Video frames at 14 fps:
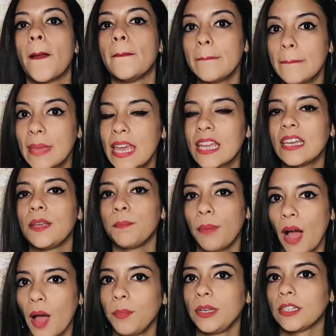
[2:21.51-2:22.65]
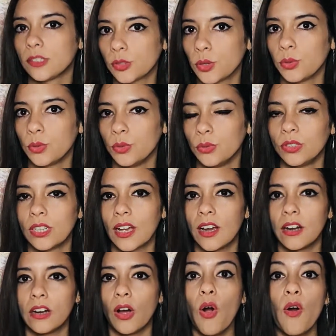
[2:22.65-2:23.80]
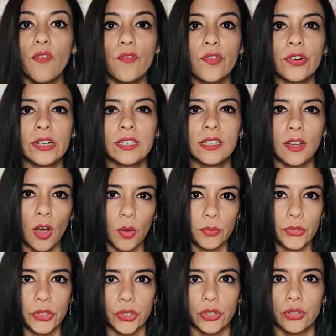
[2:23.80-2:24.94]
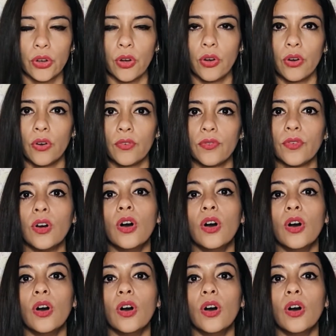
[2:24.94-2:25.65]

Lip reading: many public schools are offering the option of